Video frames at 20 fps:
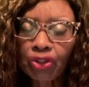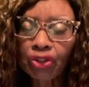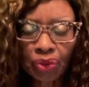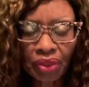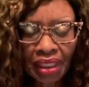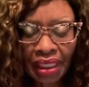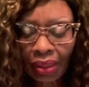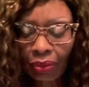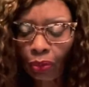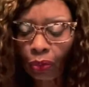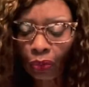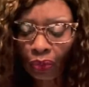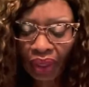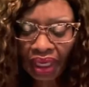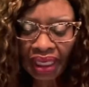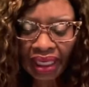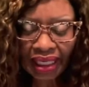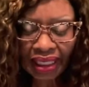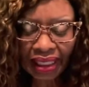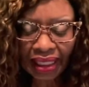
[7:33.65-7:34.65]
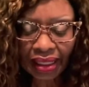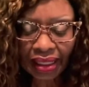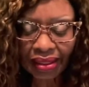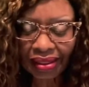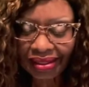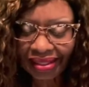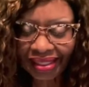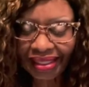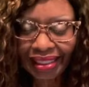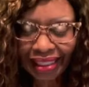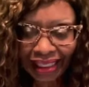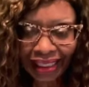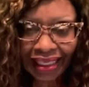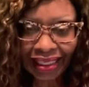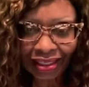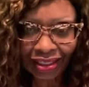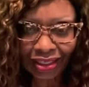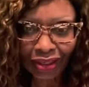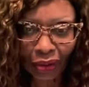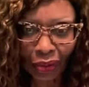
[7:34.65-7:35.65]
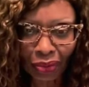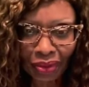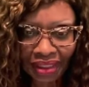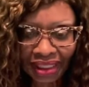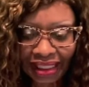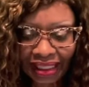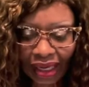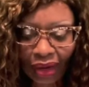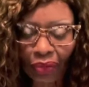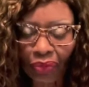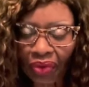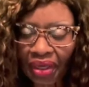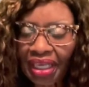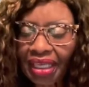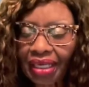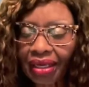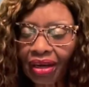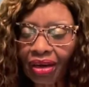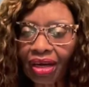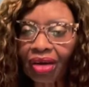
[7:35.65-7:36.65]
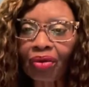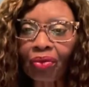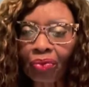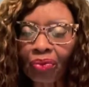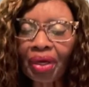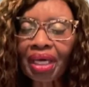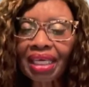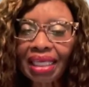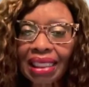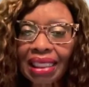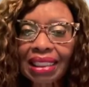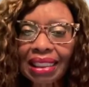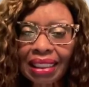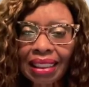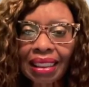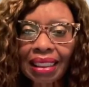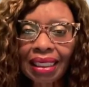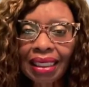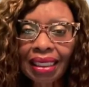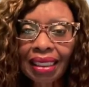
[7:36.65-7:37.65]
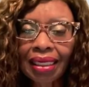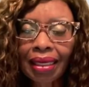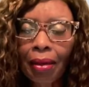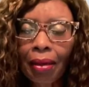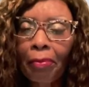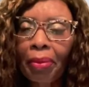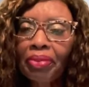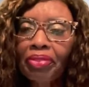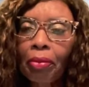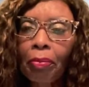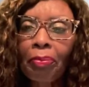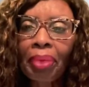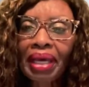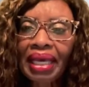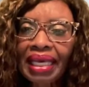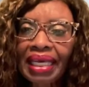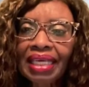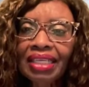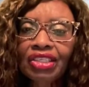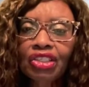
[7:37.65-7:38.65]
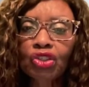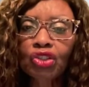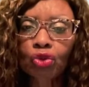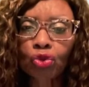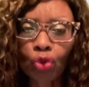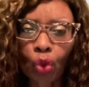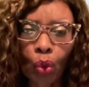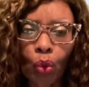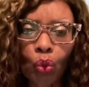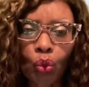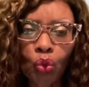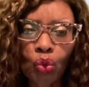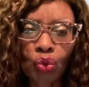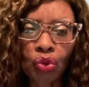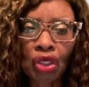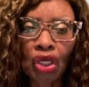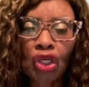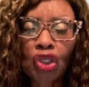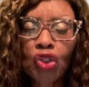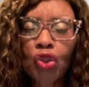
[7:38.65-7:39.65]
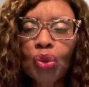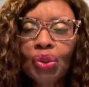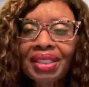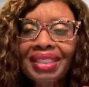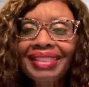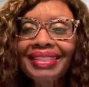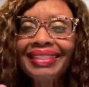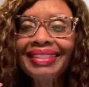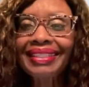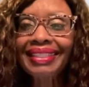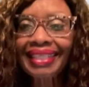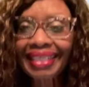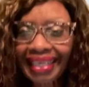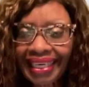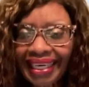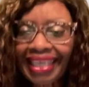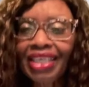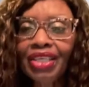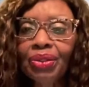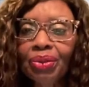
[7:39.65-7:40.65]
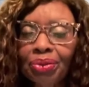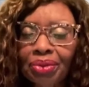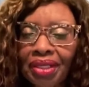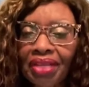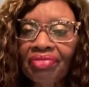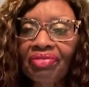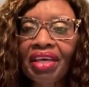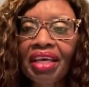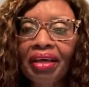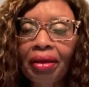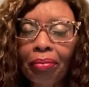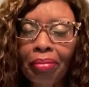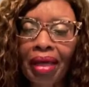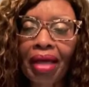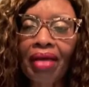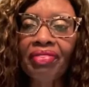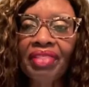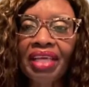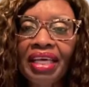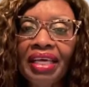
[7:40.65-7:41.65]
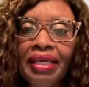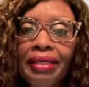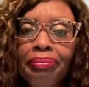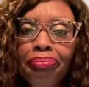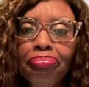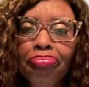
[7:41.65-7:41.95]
You keep reading it to see, did I read it correctly? But the pain just grows. You continue to think about that.